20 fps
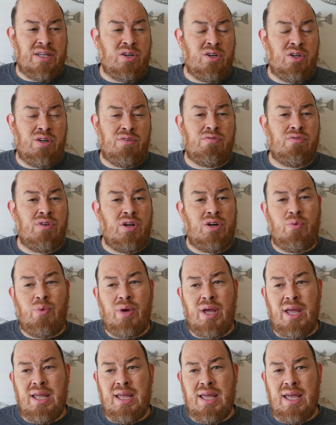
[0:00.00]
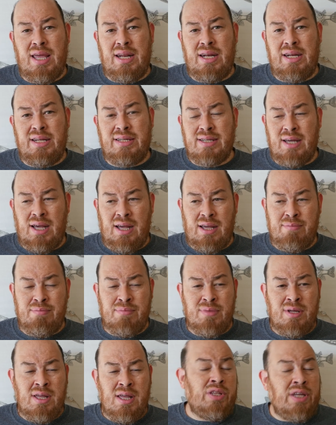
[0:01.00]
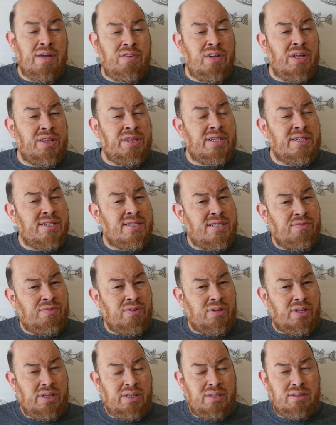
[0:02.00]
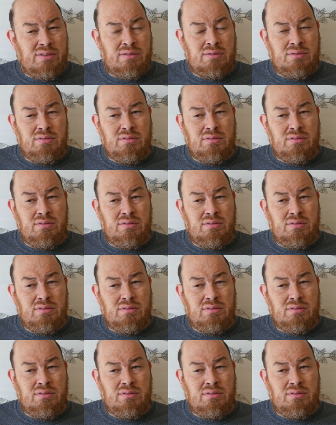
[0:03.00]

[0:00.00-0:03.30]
They could have run away at any time. Could they have done things differently?